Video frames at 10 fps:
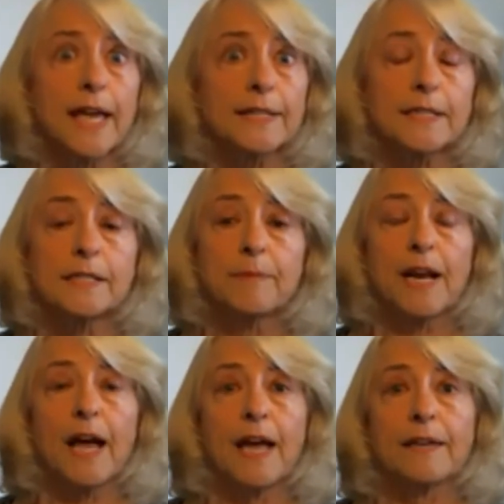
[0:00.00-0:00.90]
estimate
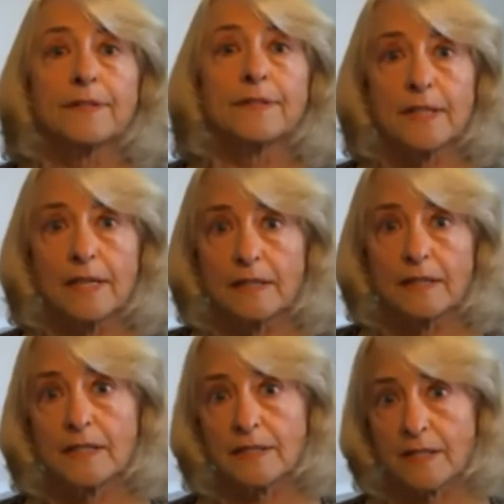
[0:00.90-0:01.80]
I have seen
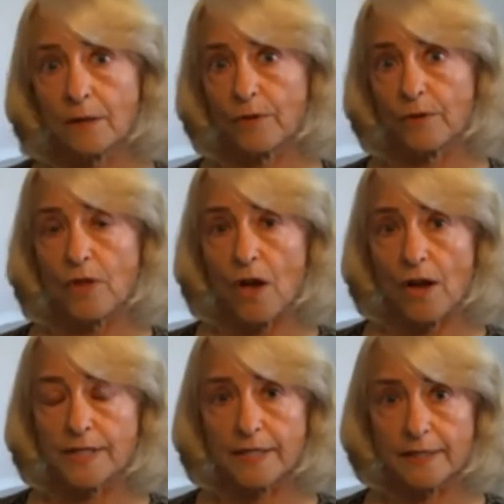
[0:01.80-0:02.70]
is that we've
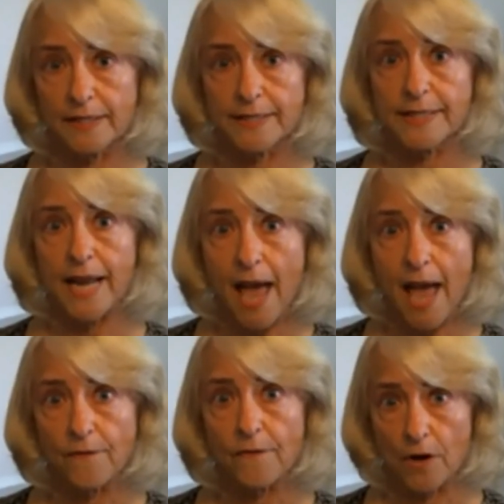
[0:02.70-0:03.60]
lost at least
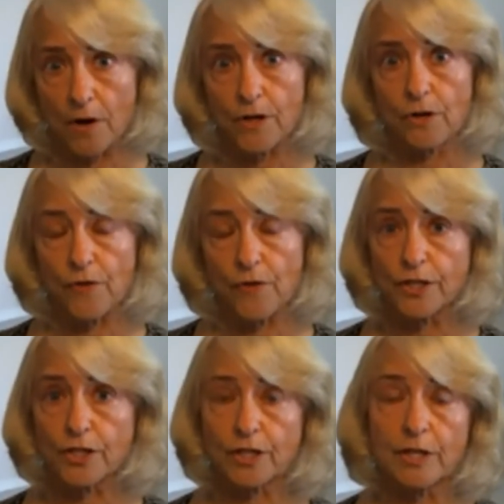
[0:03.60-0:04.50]
half of our
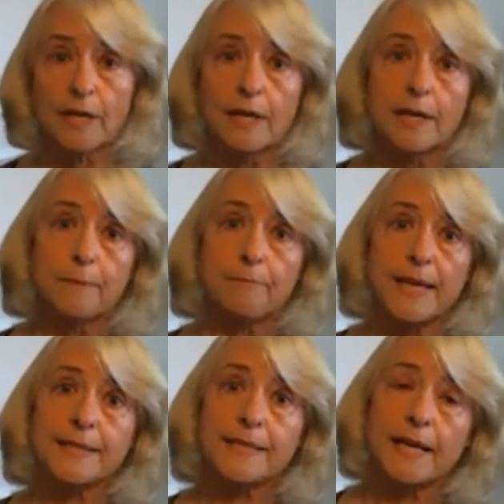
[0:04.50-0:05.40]
innovation
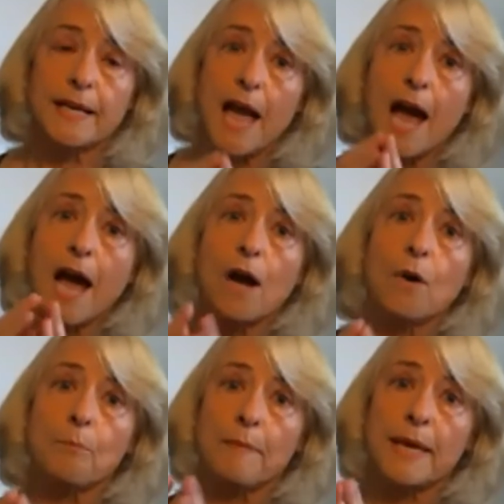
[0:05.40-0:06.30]
based on
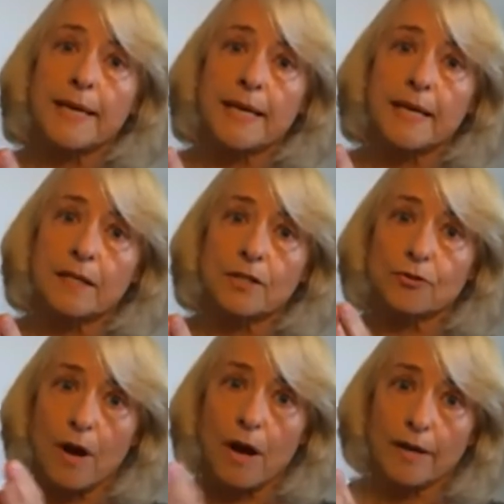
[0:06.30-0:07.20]
how many
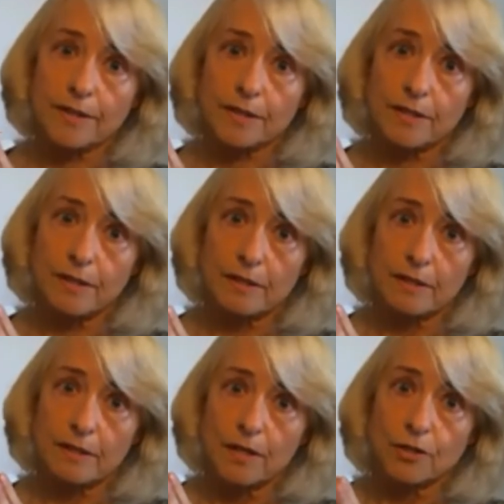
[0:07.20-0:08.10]
drugs
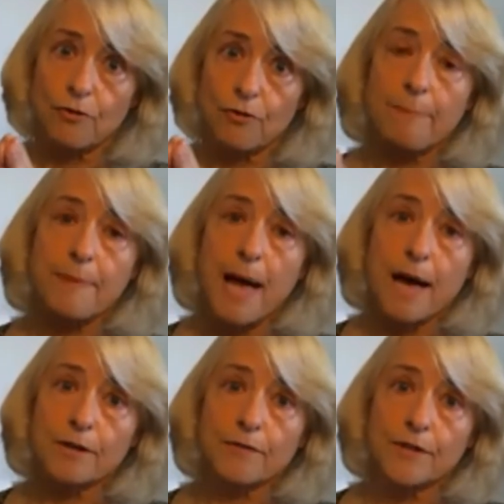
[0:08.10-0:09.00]
drop
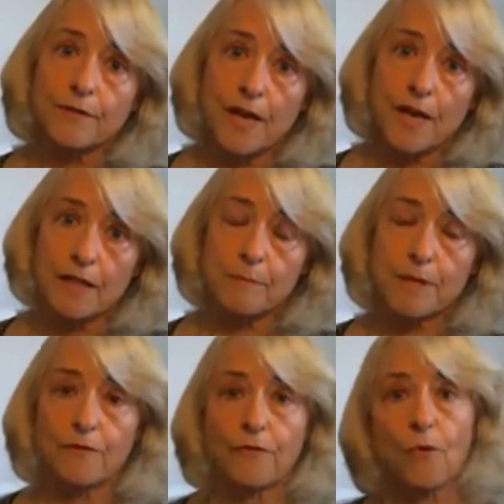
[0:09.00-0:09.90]
out of
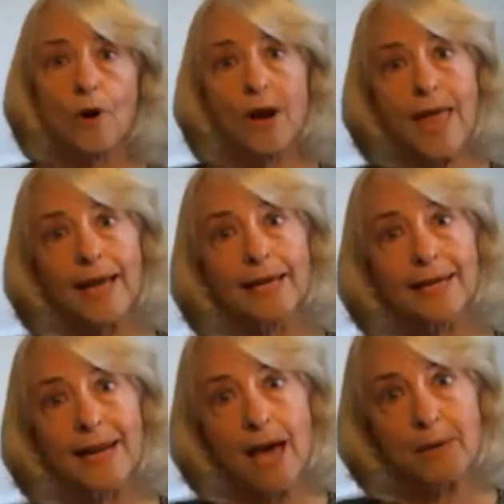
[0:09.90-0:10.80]
development for
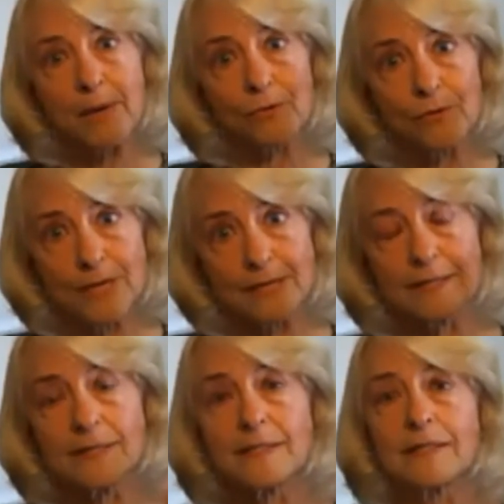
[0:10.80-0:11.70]
economic
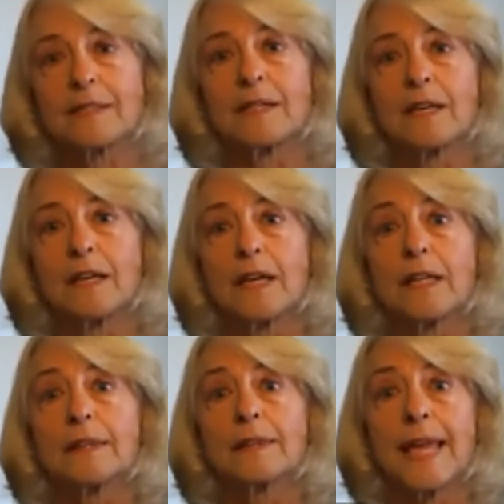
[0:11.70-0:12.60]
reasons
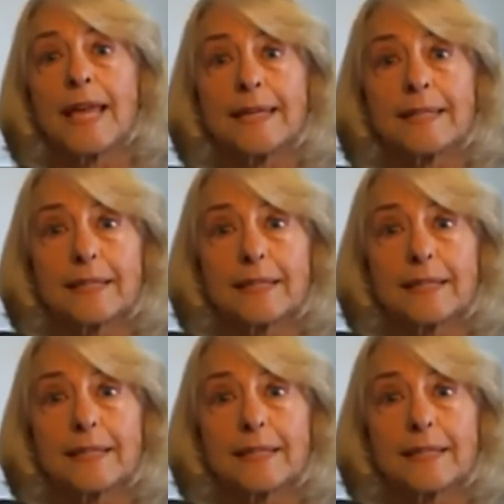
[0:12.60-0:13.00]
late